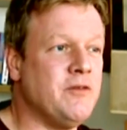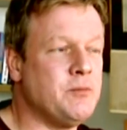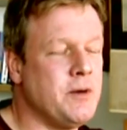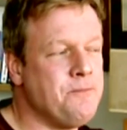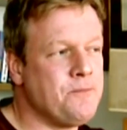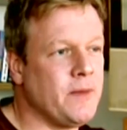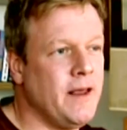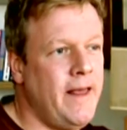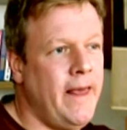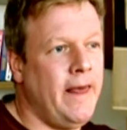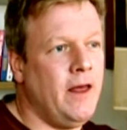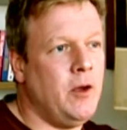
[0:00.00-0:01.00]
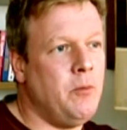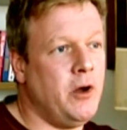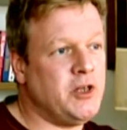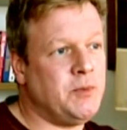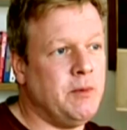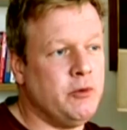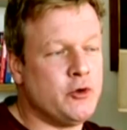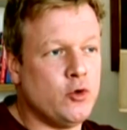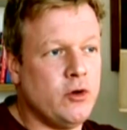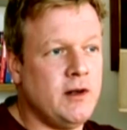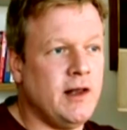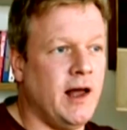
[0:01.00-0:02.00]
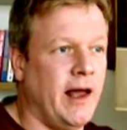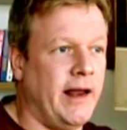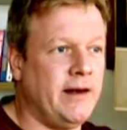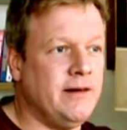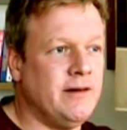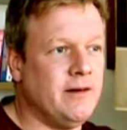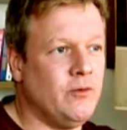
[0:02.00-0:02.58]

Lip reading: But most people draw the line